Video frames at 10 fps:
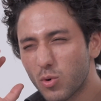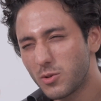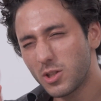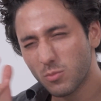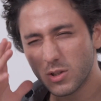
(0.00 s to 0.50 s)

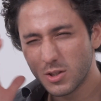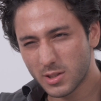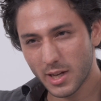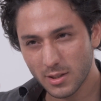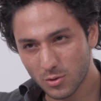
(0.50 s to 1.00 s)
When you when you
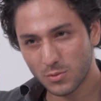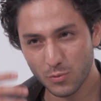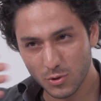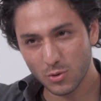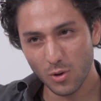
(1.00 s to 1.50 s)
say it
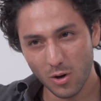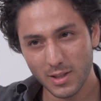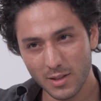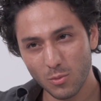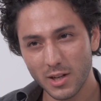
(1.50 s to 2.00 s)
for too
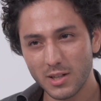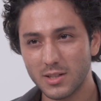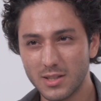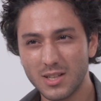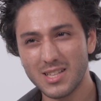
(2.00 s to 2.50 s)
long that way,
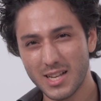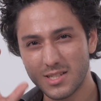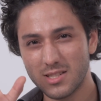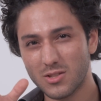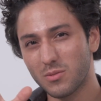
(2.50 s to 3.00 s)
it doesn't
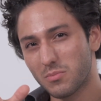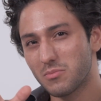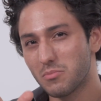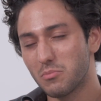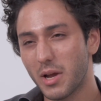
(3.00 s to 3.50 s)
actually start
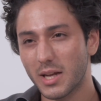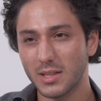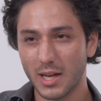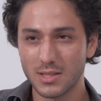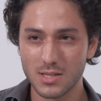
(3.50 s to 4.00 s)

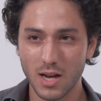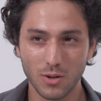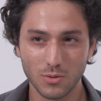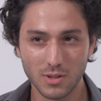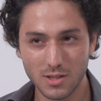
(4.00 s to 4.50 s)
making that
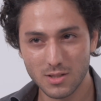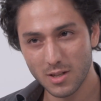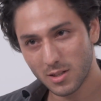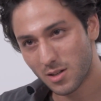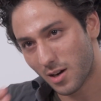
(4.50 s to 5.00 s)
sound. It's,
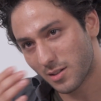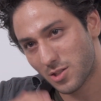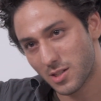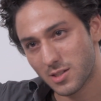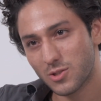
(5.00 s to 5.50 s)
it kind of
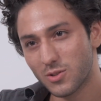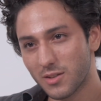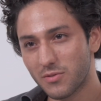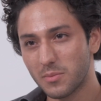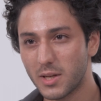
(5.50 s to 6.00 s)
changes to a
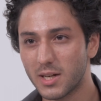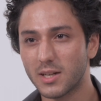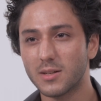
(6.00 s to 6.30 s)
different meaning.